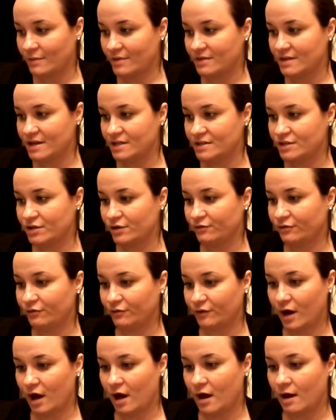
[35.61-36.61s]
These are
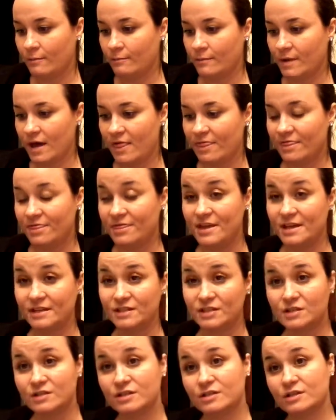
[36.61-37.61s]
from
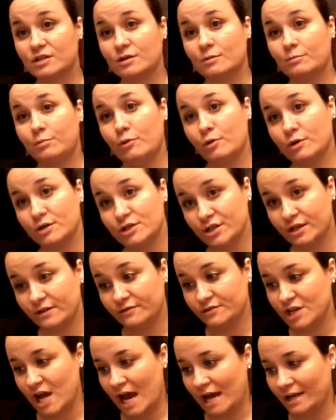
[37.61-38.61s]
this portion
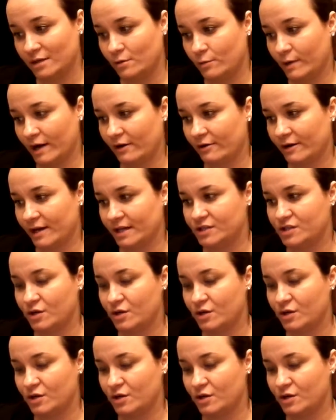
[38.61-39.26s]
of January,